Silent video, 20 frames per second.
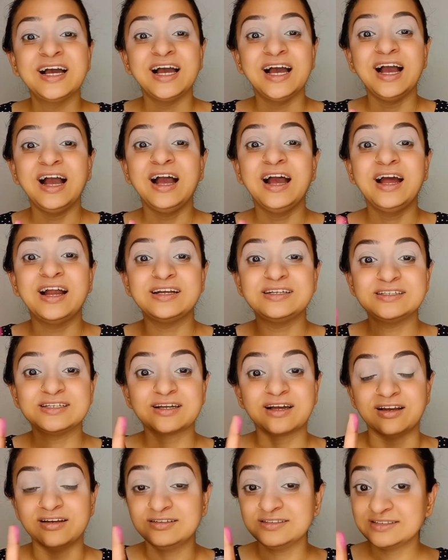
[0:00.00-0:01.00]
And the
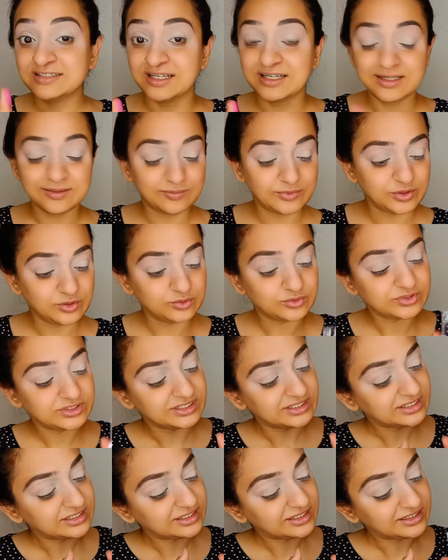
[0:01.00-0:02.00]
colors that I'm
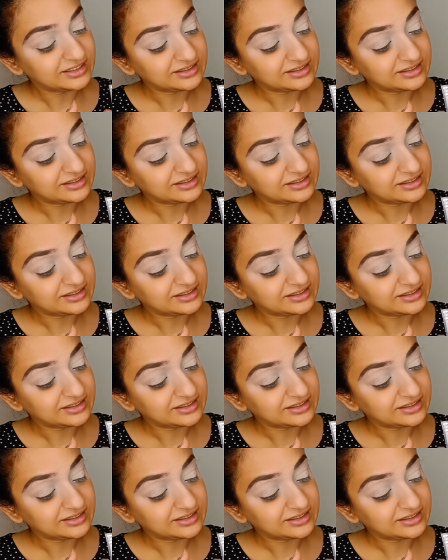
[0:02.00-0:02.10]
using